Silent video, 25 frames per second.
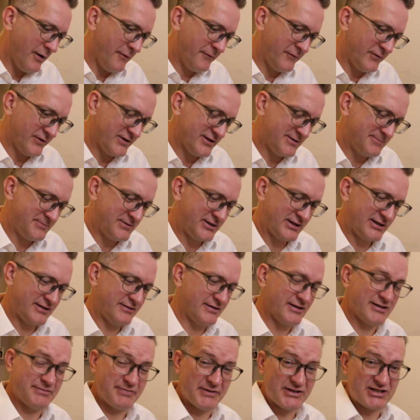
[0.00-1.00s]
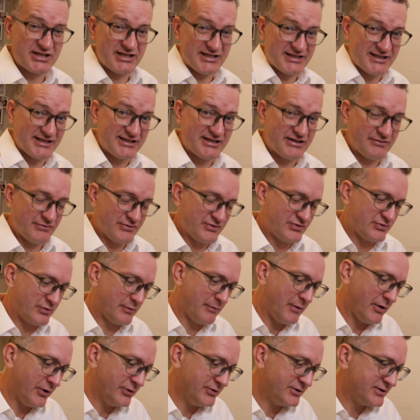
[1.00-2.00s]
for this particular, especially since it was
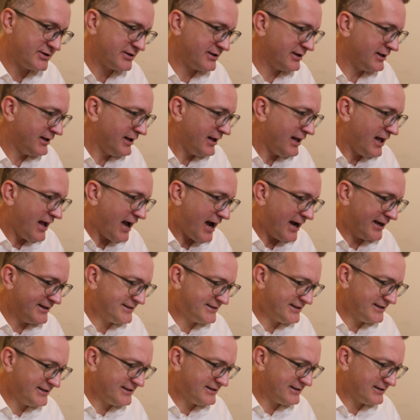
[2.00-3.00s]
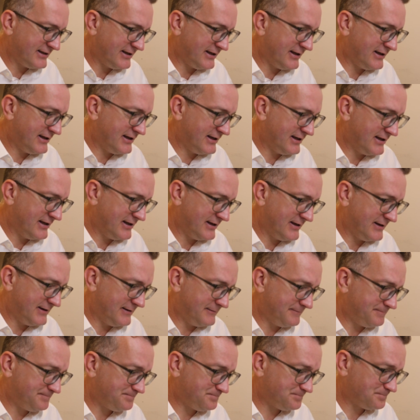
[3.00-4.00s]
remote. This
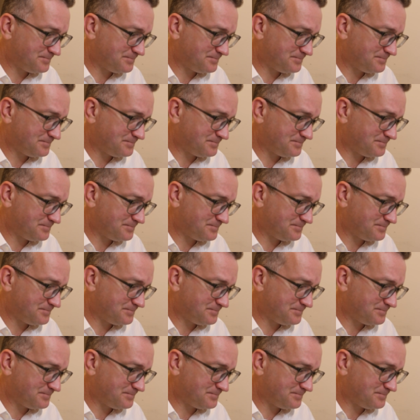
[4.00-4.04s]
is